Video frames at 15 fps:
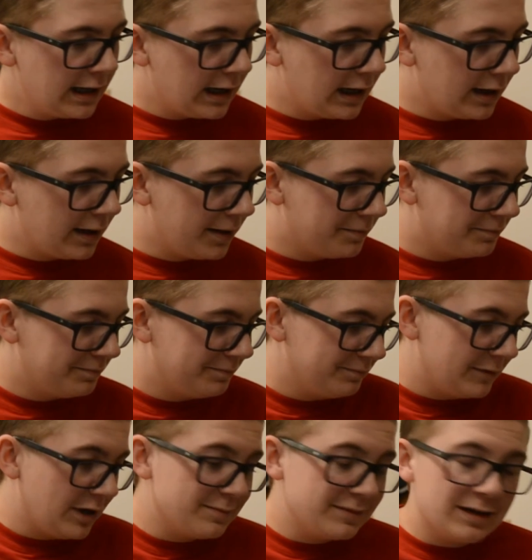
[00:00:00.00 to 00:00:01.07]

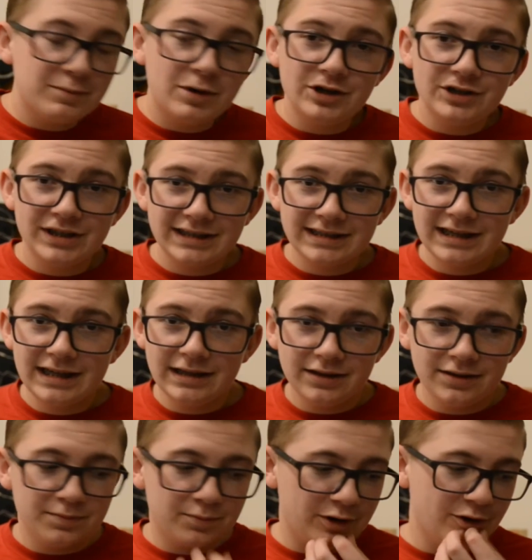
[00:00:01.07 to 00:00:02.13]
Comes out March
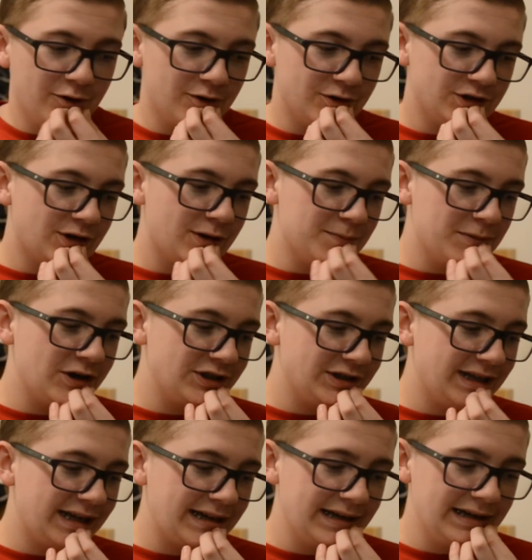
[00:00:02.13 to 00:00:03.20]
16th, pre-orders start March
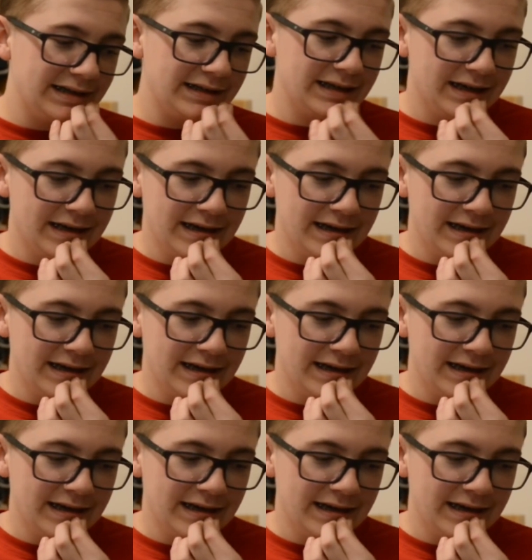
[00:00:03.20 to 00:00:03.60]
2nd.